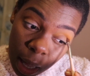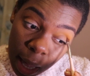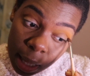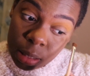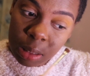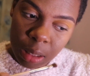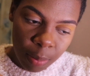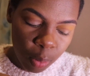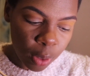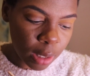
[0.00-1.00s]
at
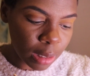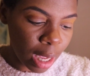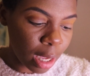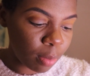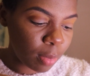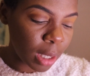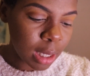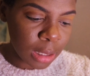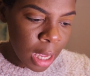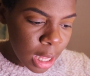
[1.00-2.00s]
some point in time,
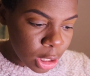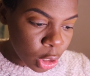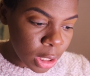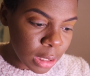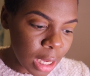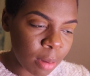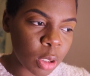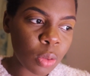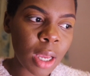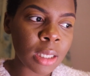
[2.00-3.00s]
because during this time,
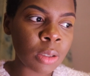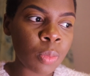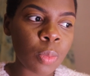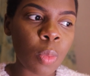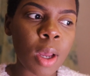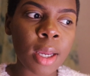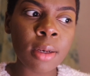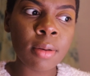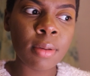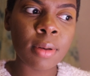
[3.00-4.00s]

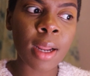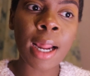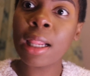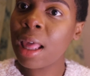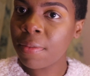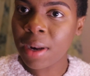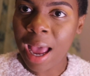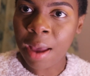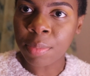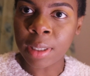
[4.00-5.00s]
2001, 9/11
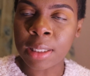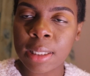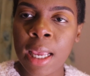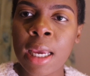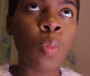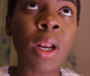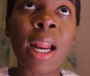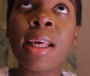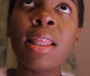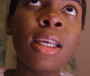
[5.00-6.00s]
happens. When
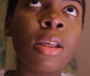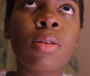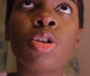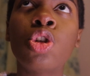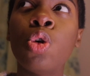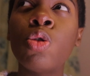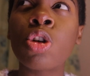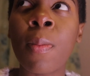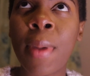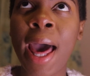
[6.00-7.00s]
anything too
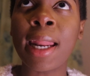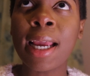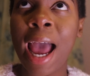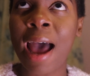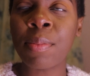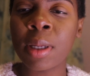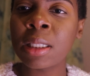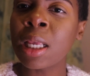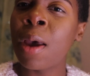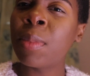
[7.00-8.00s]
traumatic
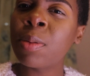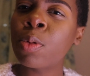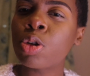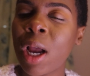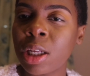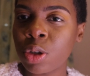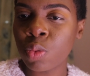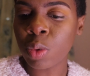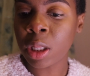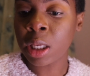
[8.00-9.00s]
happens, people try to
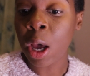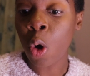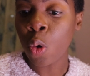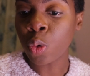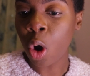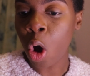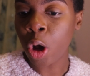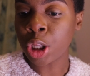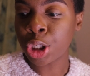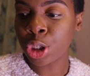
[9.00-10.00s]
really hold
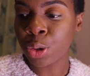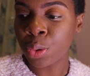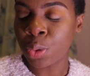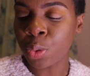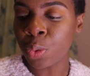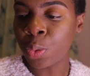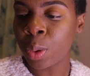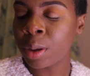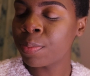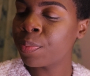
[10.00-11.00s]
on
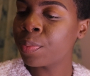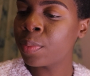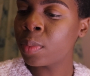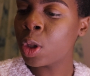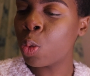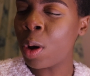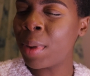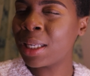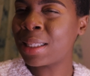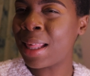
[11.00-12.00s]
to what
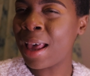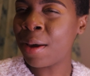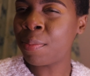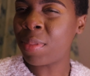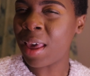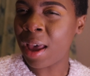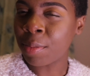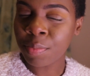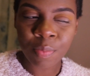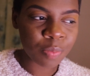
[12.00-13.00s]
makes them
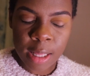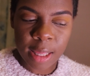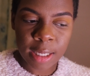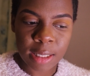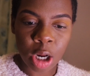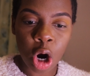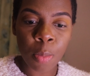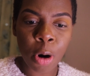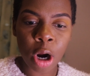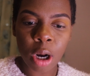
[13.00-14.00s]
them, things that are
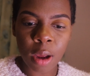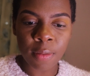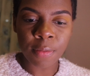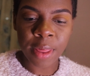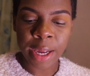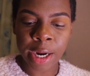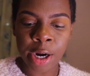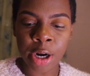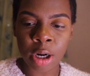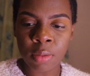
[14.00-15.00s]
part of
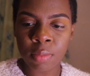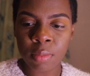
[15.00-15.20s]
their